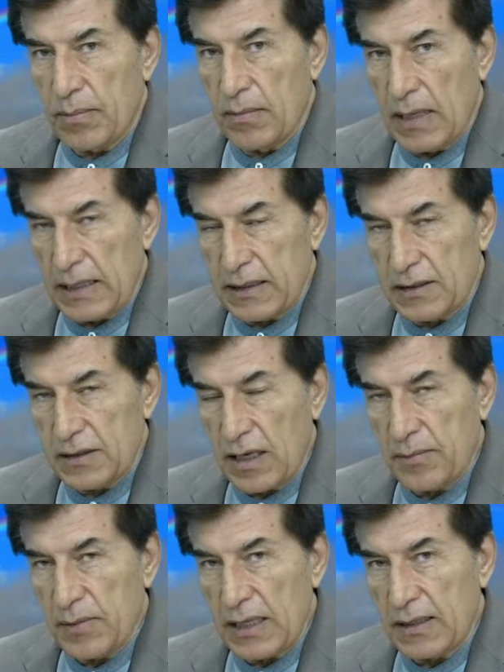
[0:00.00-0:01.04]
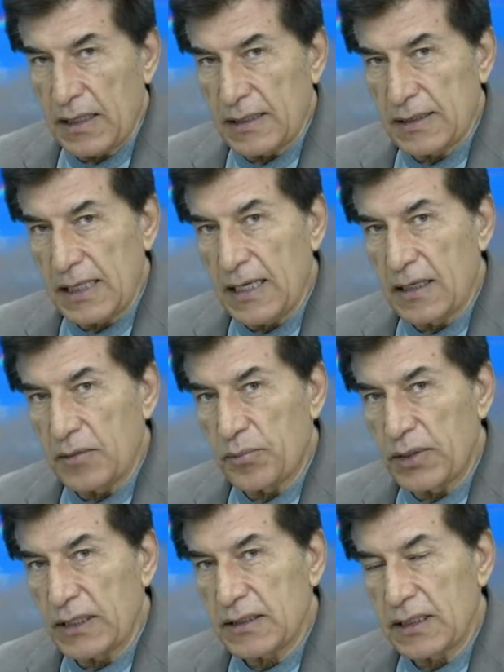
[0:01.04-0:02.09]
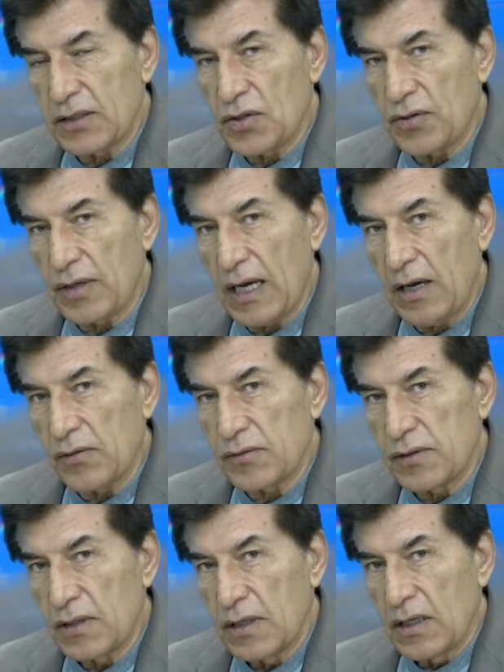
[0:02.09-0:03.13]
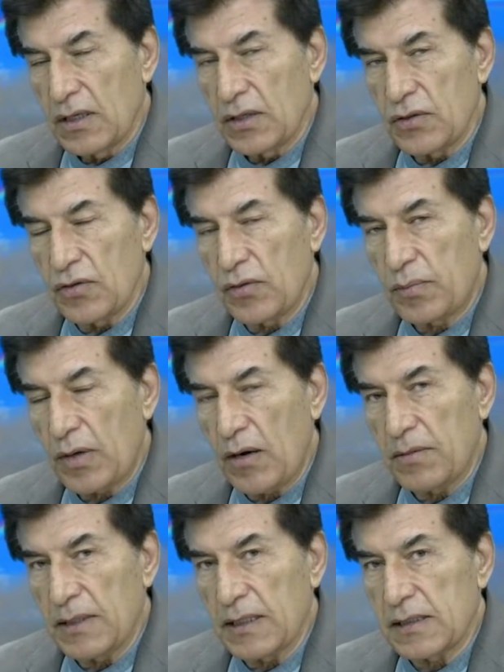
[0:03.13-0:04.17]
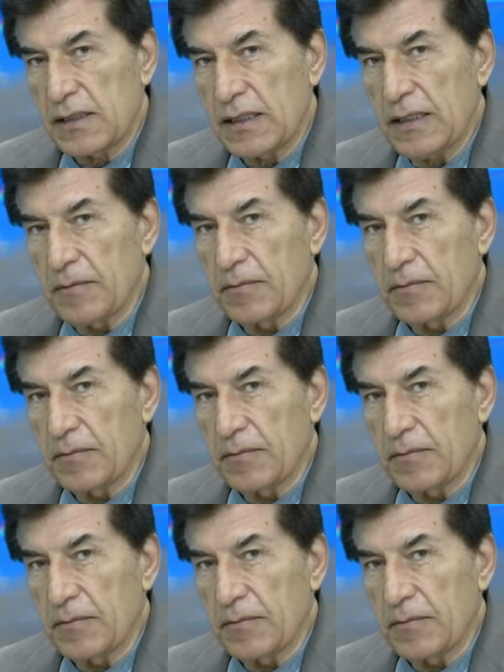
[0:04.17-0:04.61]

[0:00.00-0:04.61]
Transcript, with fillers: at the time that the assailant breaks into your house, you're probably asleep.